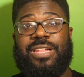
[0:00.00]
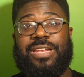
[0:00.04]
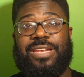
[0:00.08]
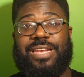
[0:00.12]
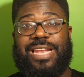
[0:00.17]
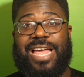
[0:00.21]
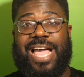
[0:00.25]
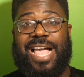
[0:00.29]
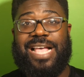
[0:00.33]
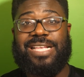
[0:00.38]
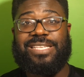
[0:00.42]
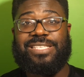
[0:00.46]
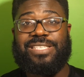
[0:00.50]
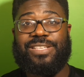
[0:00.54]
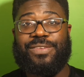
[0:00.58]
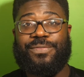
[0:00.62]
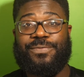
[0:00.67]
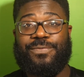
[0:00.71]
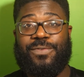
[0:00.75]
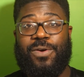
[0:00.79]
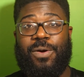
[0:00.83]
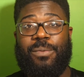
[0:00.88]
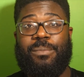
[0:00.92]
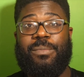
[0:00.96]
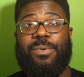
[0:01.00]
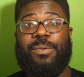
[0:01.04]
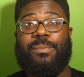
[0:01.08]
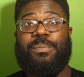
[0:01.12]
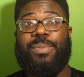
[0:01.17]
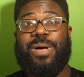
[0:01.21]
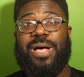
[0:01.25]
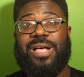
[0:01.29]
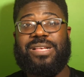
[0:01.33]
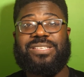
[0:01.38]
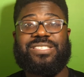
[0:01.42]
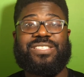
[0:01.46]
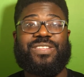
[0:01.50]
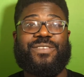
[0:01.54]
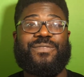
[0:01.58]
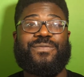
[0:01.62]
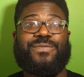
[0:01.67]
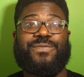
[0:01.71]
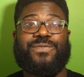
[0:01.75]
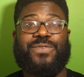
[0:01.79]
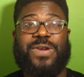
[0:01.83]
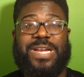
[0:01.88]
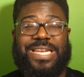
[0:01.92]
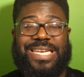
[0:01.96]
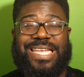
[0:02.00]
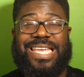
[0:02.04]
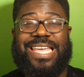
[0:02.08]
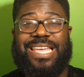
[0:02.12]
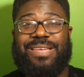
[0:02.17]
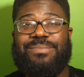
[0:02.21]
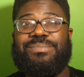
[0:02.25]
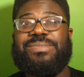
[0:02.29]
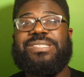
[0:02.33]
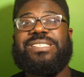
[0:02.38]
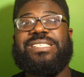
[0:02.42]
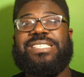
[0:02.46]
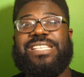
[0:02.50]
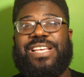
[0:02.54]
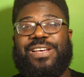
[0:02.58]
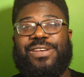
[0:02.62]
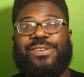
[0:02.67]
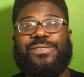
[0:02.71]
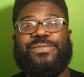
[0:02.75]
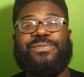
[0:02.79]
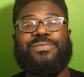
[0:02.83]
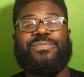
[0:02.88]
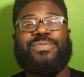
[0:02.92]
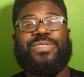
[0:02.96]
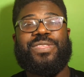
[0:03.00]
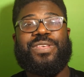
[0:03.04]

LASK from Pastor Fred himself.